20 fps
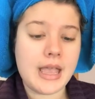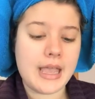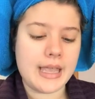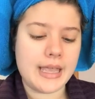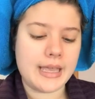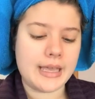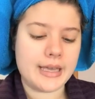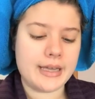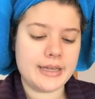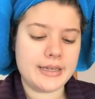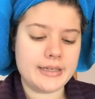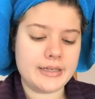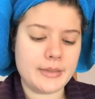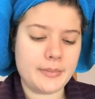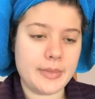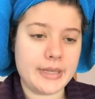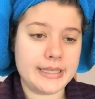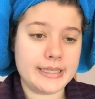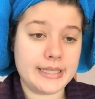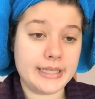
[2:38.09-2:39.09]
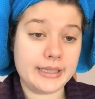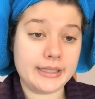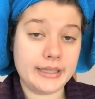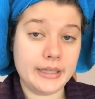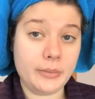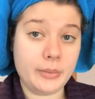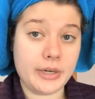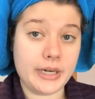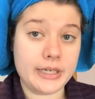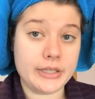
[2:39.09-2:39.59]
And
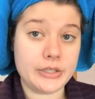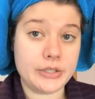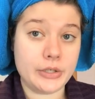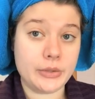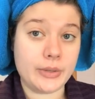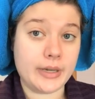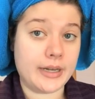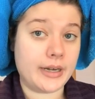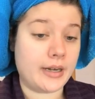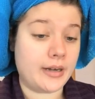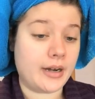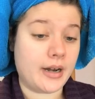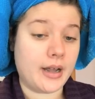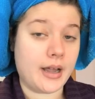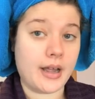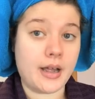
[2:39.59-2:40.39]
basically what I do, and